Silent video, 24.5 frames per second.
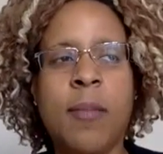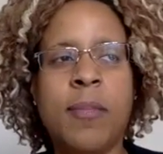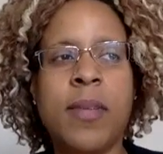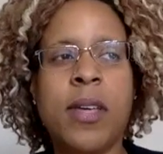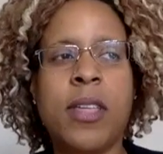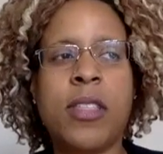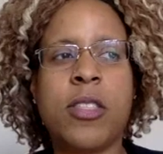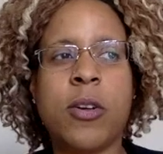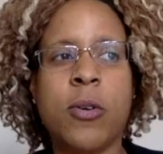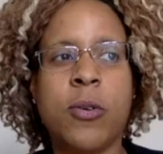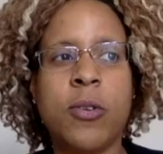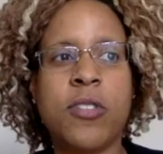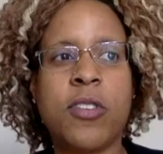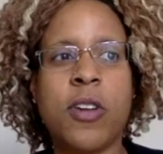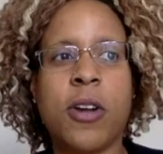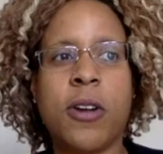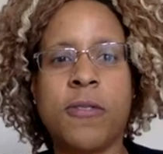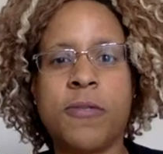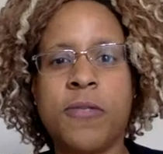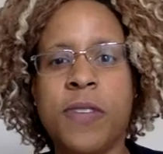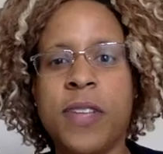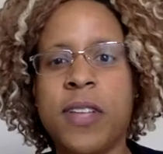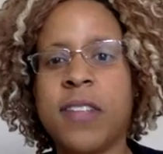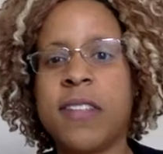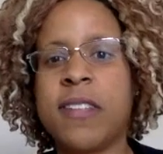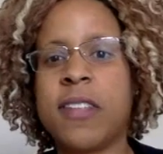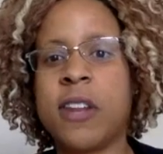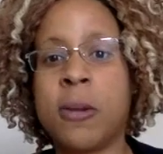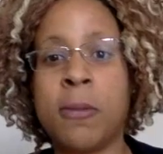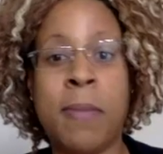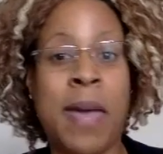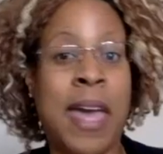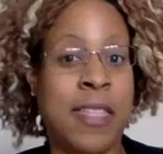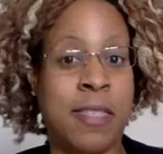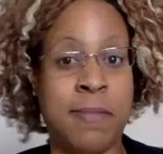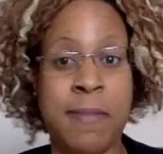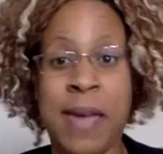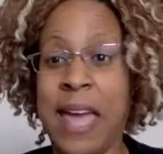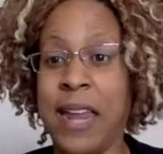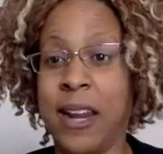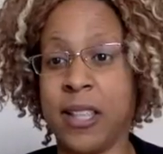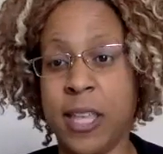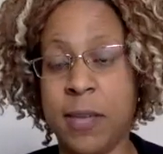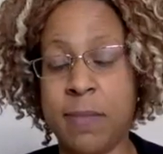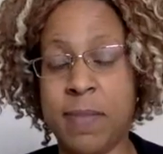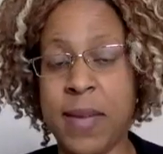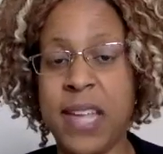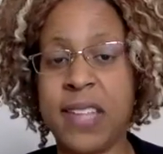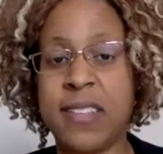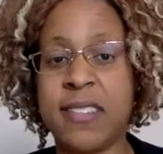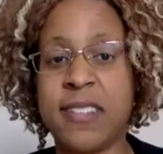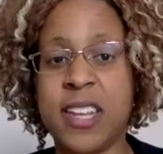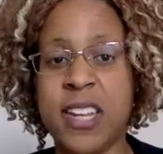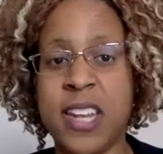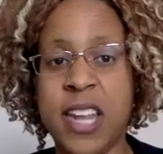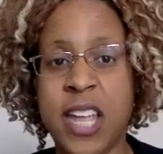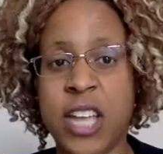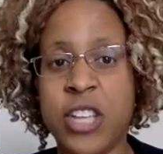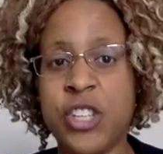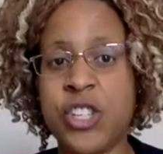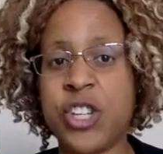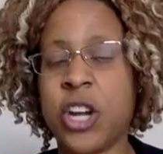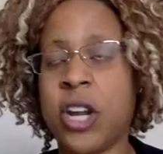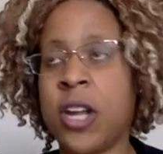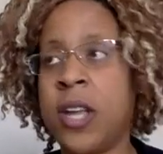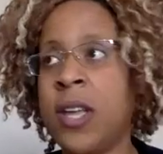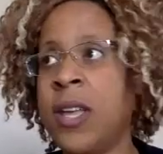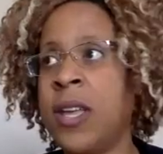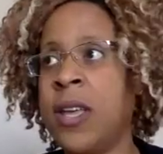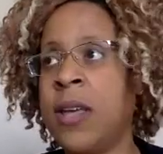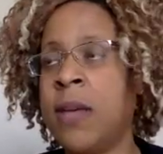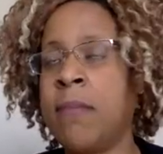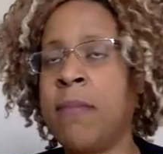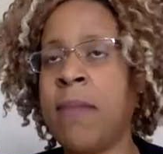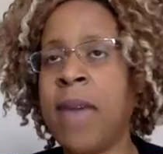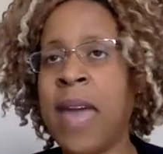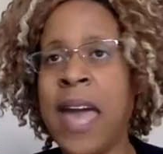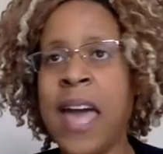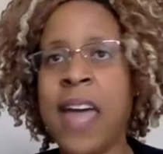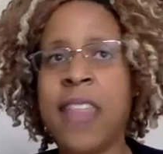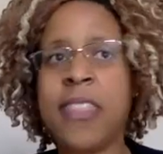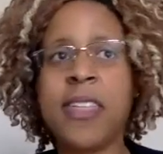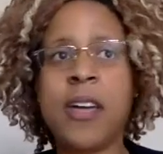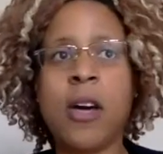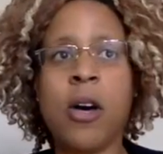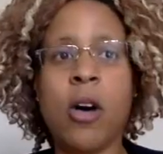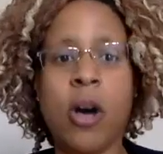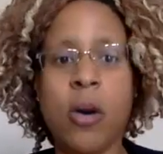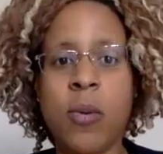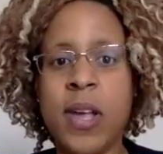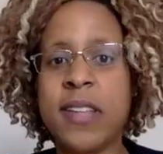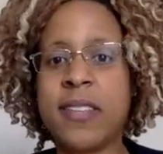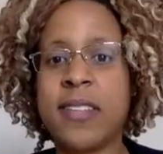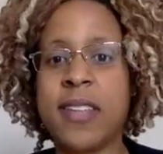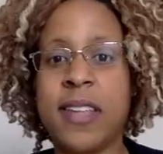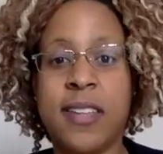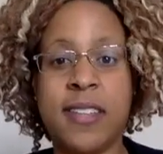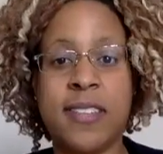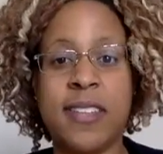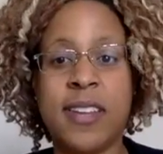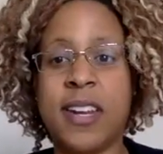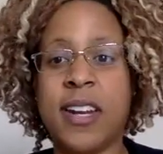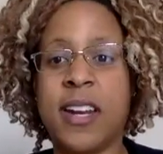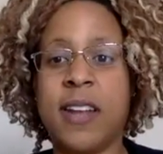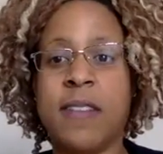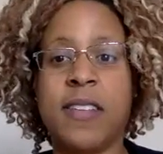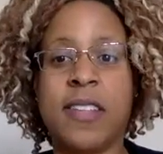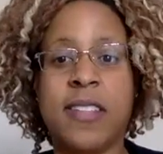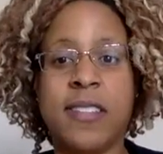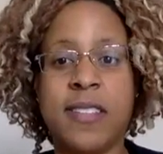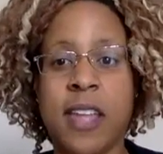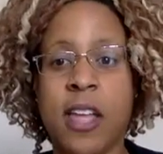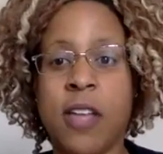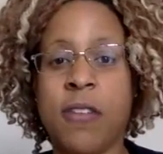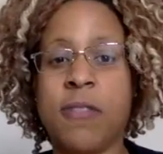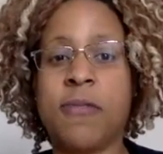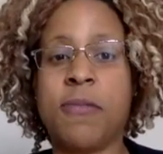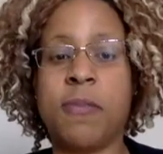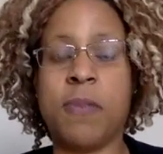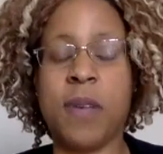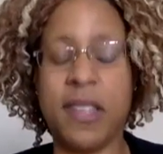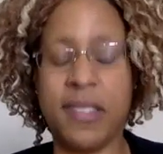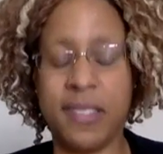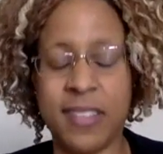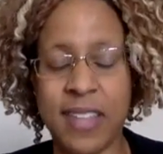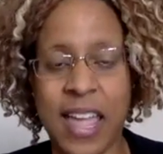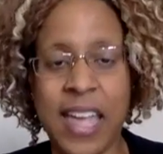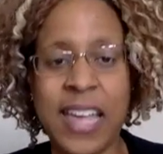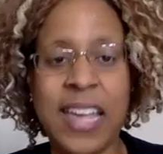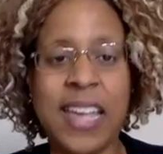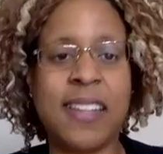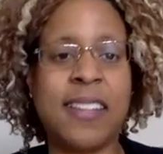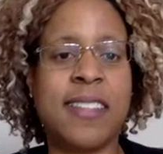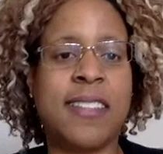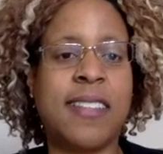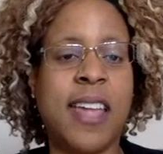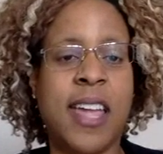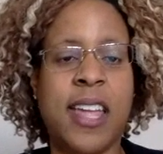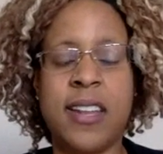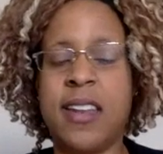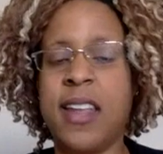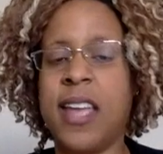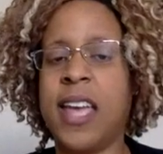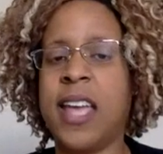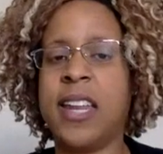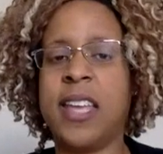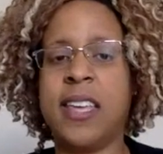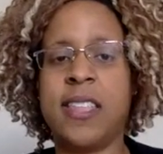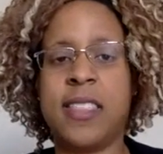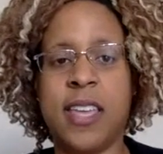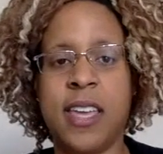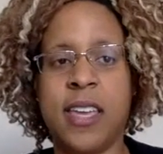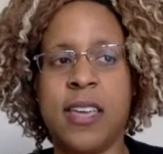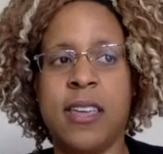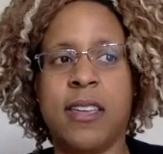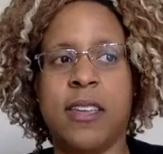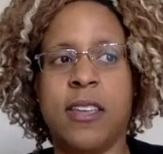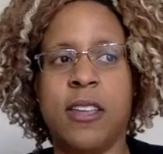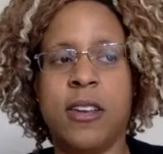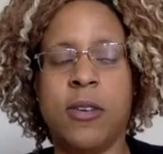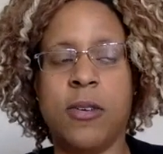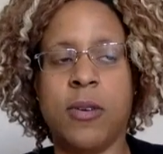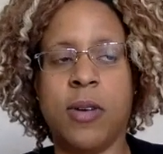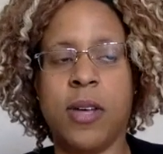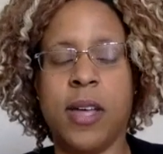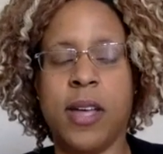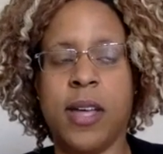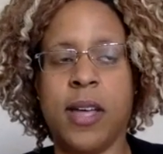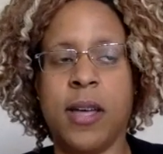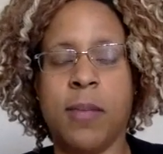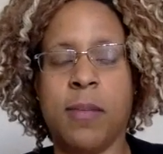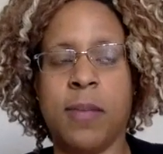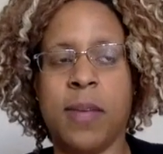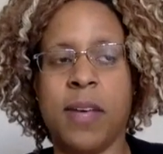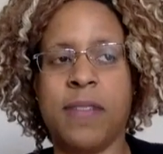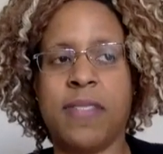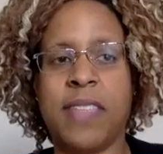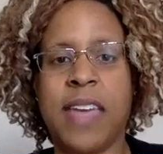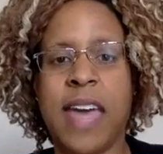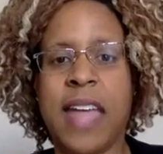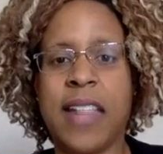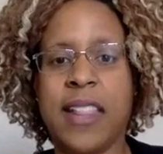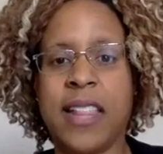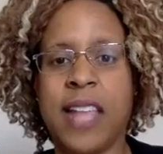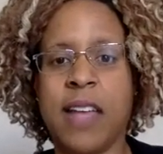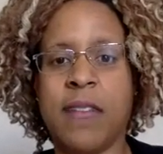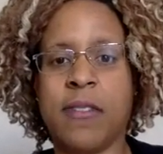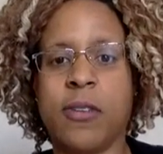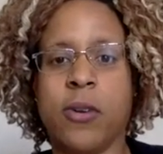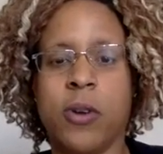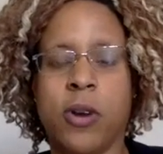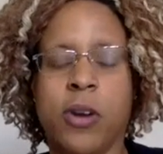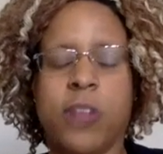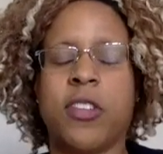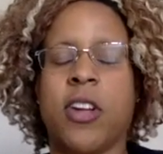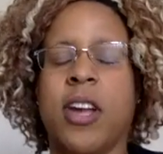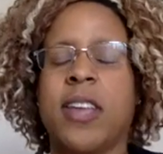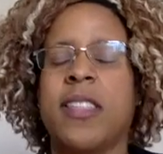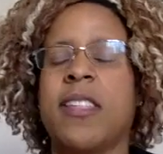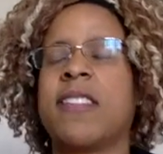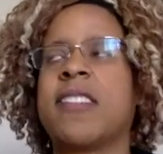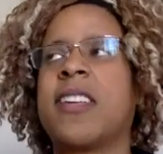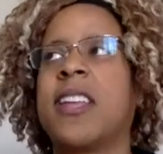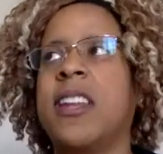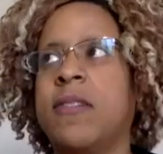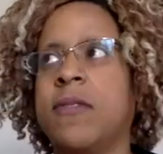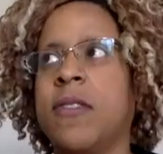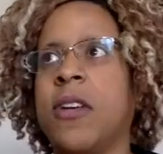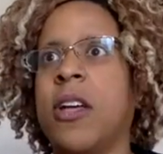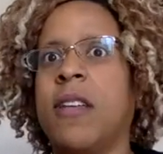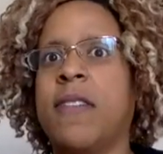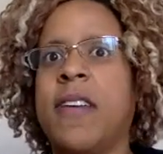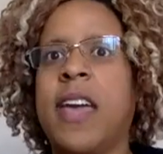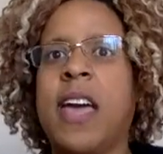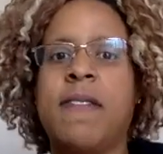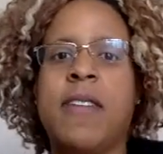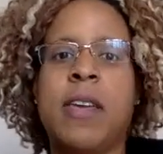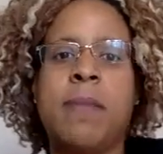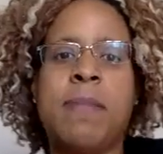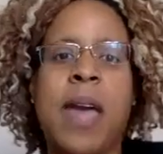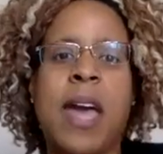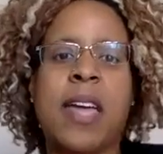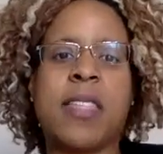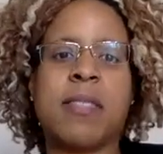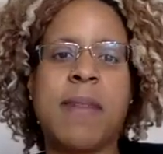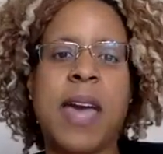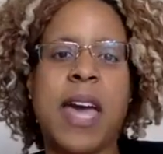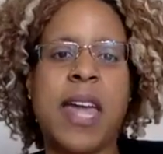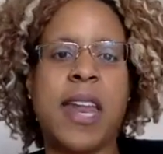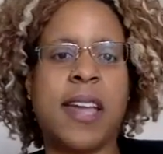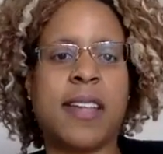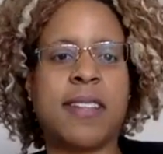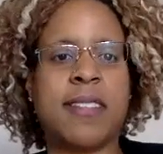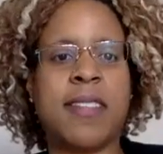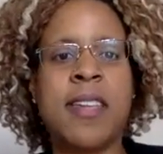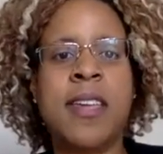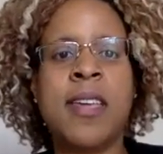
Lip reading: Those are fields that are mathematically based in nature. Math always is in and of itself a science, and anything above that level, that's going to involve heavy mathematics,